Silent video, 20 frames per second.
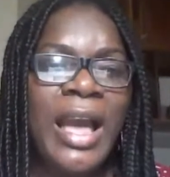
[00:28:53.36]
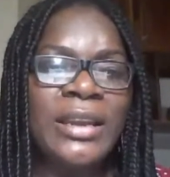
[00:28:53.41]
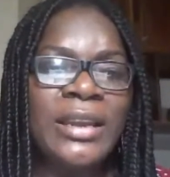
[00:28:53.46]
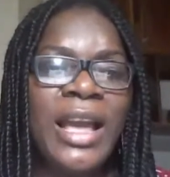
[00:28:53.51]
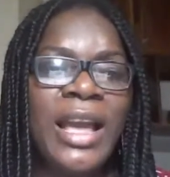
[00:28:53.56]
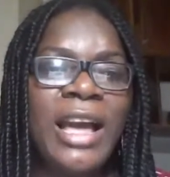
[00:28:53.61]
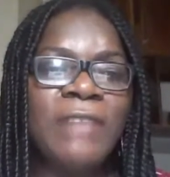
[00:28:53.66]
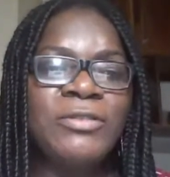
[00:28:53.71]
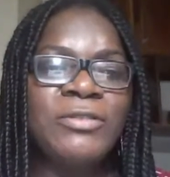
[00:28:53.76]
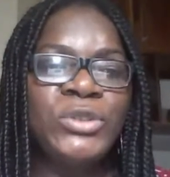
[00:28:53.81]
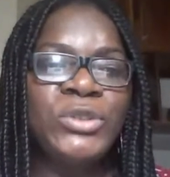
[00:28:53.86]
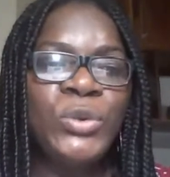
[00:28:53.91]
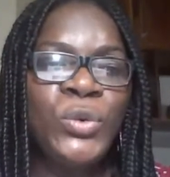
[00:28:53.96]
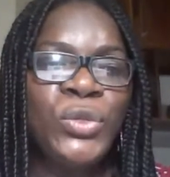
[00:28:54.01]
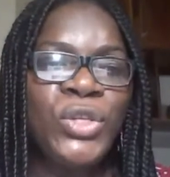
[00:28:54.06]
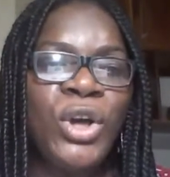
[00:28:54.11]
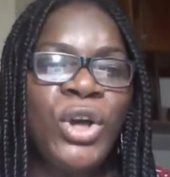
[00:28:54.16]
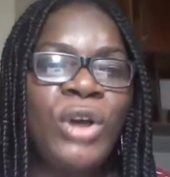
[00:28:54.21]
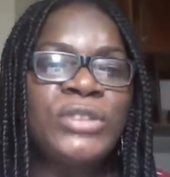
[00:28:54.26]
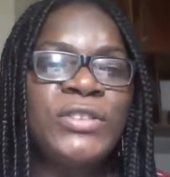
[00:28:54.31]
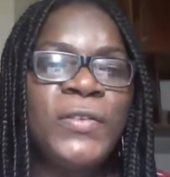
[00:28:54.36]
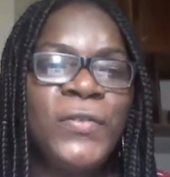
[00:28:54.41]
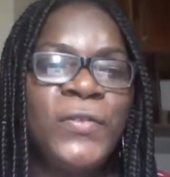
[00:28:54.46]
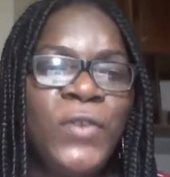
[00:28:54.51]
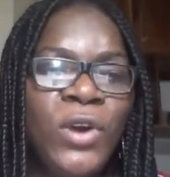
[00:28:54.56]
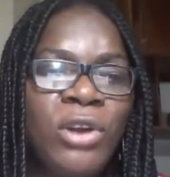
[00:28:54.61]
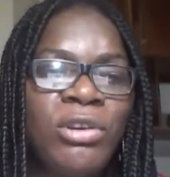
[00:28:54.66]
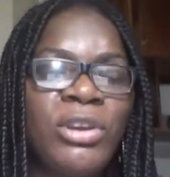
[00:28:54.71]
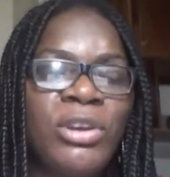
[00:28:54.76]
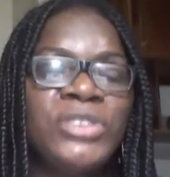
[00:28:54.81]

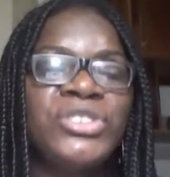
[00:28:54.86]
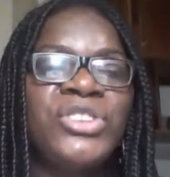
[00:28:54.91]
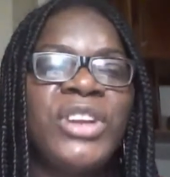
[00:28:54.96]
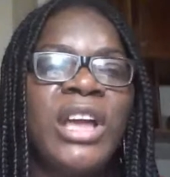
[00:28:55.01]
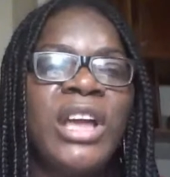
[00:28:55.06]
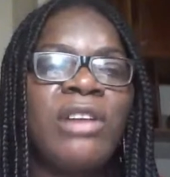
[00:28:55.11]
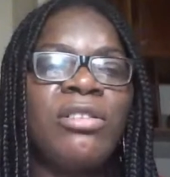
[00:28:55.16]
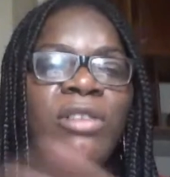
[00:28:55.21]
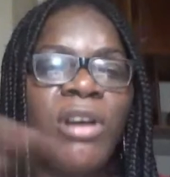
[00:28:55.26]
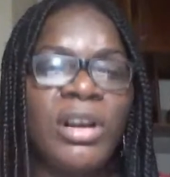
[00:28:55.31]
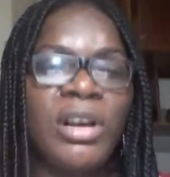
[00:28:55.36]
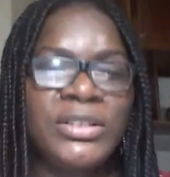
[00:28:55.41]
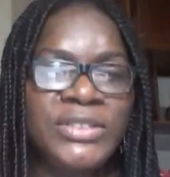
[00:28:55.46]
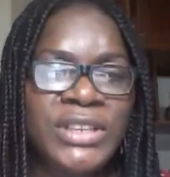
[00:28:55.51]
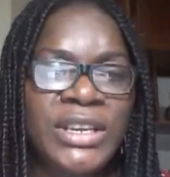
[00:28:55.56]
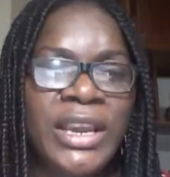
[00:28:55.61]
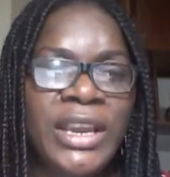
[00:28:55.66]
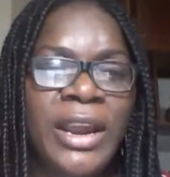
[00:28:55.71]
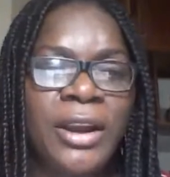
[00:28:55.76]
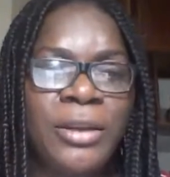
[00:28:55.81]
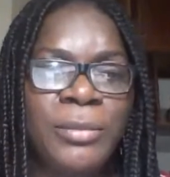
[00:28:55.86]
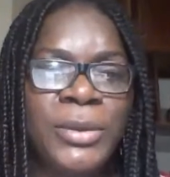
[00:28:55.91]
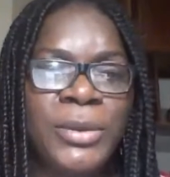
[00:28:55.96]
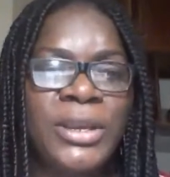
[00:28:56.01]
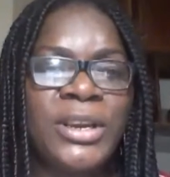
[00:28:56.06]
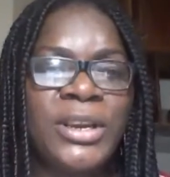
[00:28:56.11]
2,400 across the Caribbean.